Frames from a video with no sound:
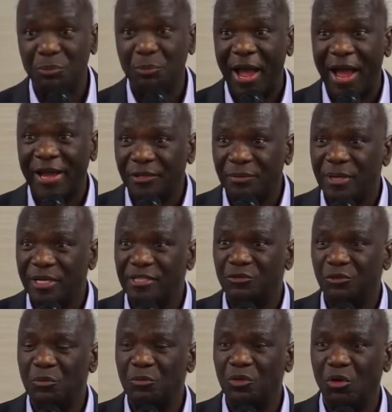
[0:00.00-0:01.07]
departments
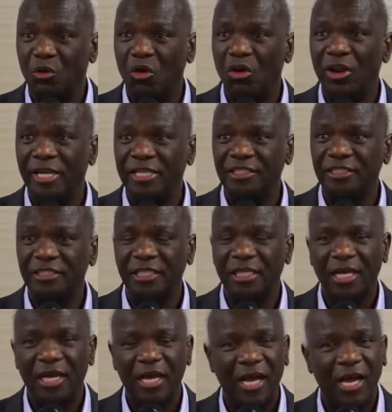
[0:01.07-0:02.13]
from the college,
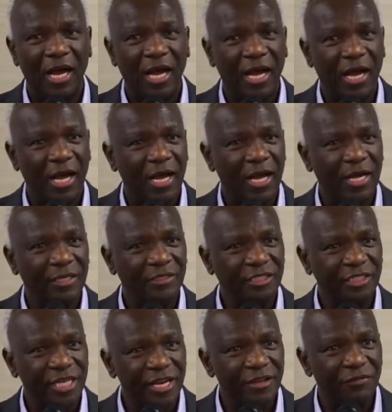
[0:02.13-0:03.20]

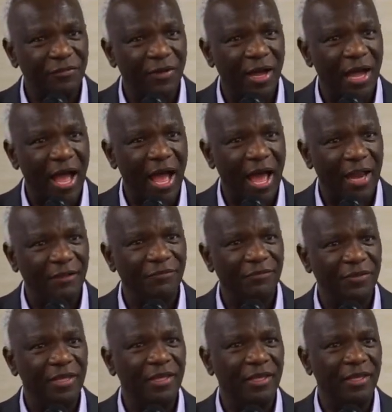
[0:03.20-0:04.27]
Jennifer
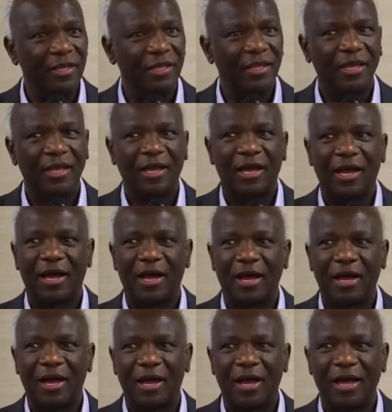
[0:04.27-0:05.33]
Alvey,
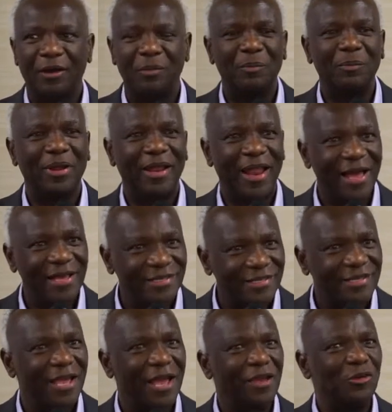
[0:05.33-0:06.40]
I remember
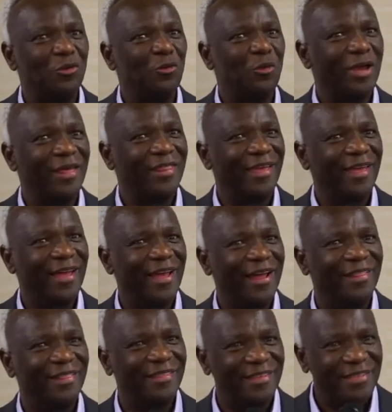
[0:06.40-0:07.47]
last year you were
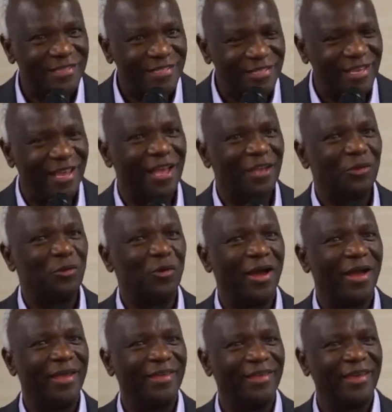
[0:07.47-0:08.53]
there, this year you
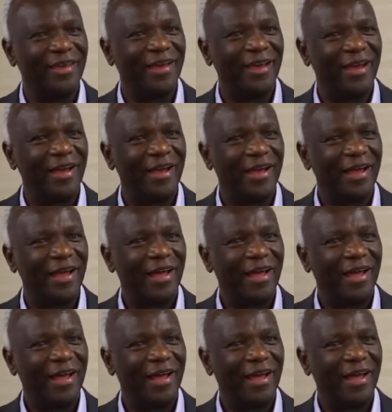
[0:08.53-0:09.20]
are here,